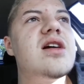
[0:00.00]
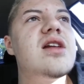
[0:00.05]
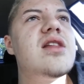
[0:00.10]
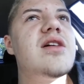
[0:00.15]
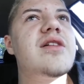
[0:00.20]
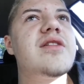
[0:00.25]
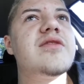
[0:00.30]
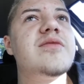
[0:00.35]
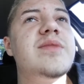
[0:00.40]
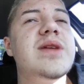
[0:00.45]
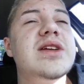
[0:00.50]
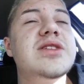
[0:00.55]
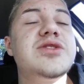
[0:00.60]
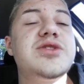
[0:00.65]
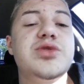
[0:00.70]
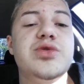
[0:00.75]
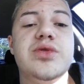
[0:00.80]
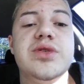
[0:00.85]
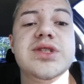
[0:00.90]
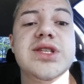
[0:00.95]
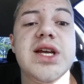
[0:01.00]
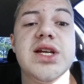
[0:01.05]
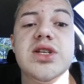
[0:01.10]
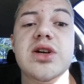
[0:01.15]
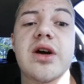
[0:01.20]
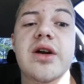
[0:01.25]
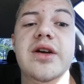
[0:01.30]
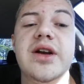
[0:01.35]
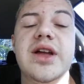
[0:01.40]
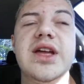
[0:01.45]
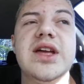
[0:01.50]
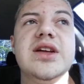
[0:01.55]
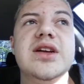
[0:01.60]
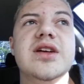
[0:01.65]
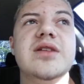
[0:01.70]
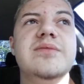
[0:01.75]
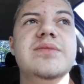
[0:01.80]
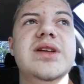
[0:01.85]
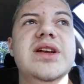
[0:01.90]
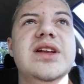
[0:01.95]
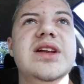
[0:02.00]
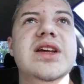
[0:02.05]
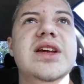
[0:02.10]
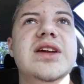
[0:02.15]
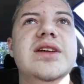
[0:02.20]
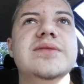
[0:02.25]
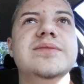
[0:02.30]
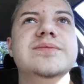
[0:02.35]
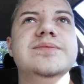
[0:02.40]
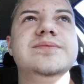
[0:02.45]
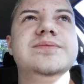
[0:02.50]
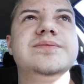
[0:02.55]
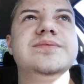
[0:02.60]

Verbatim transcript: A lot of main stores like Target completely